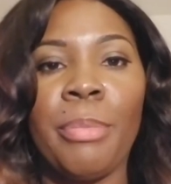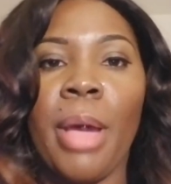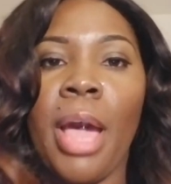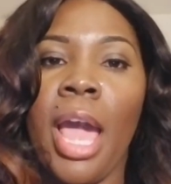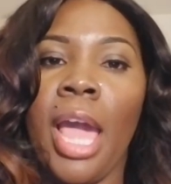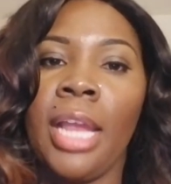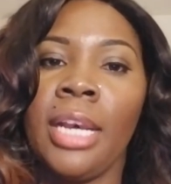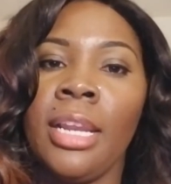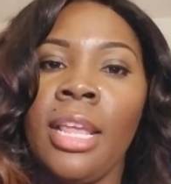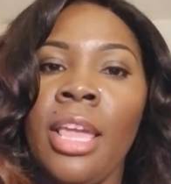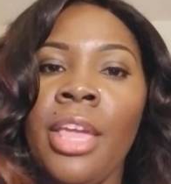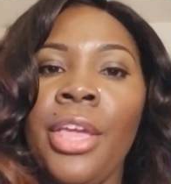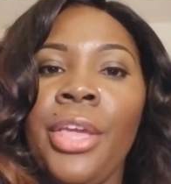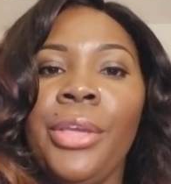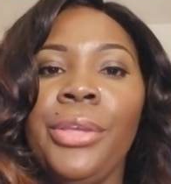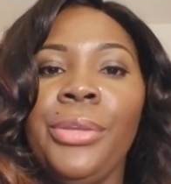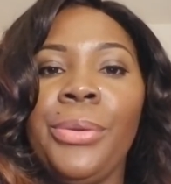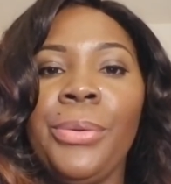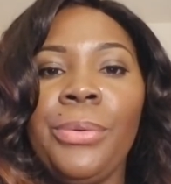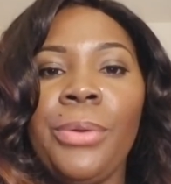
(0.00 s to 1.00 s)
but
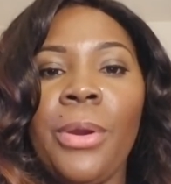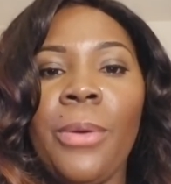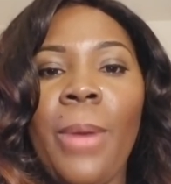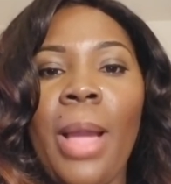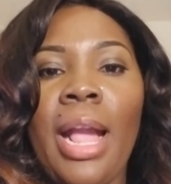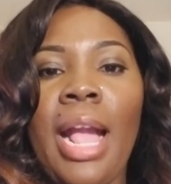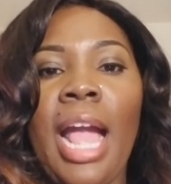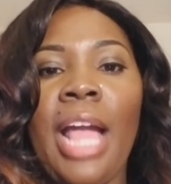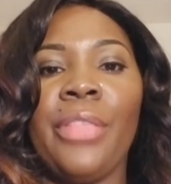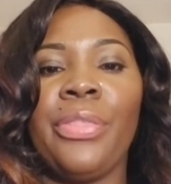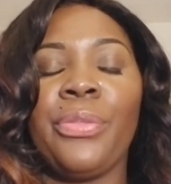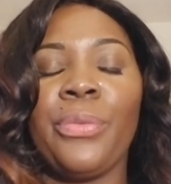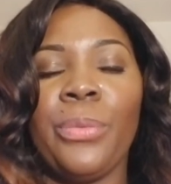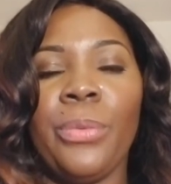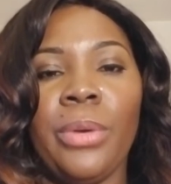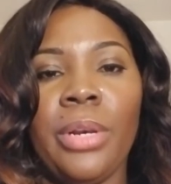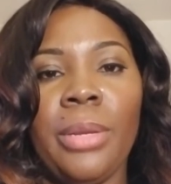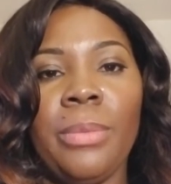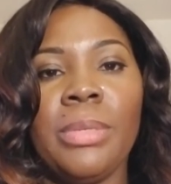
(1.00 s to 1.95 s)
I got through it.